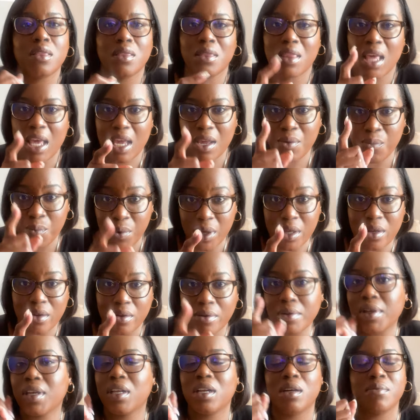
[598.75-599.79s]
they
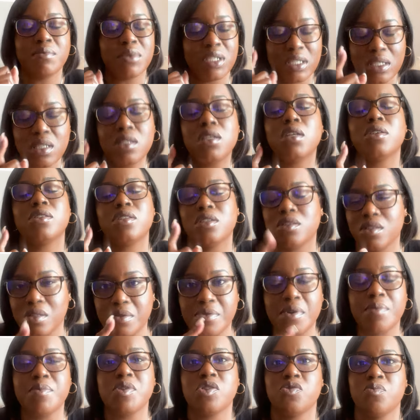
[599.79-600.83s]
will, and I'm going to tell you this is
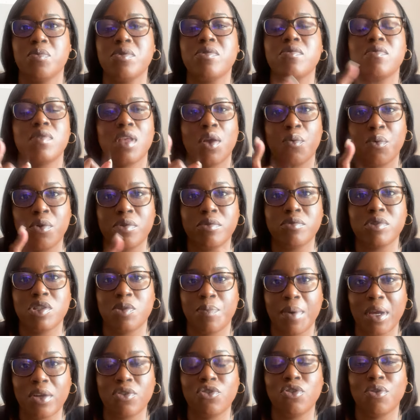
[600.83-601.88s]
from experience, they will
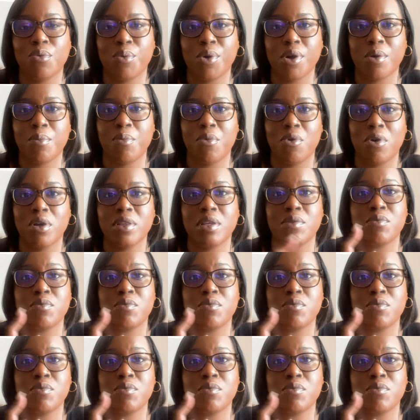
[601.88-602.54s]
respect your work more. They